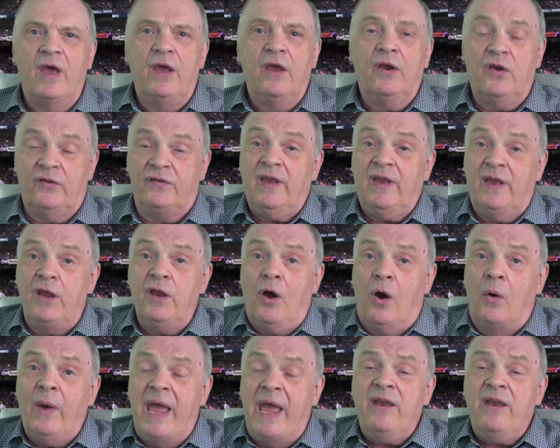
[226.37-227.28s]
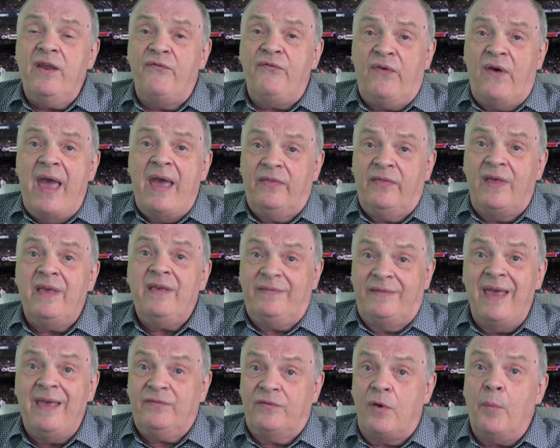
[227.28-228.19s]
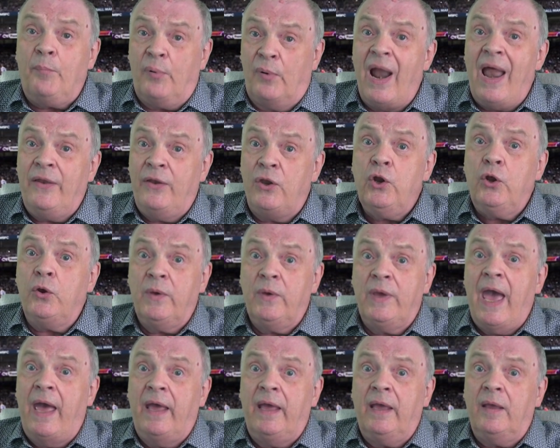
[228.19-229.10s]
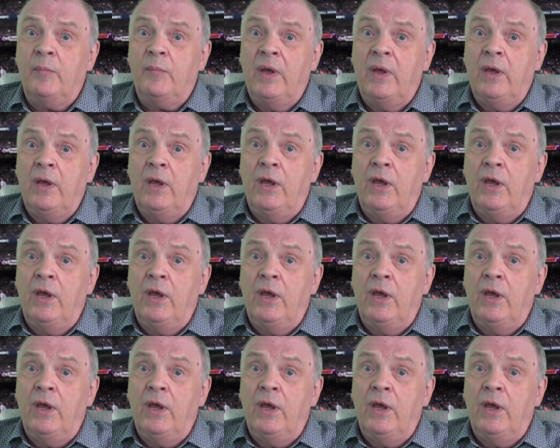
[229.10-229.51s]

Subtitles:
Because, in effect, this is a brand new game.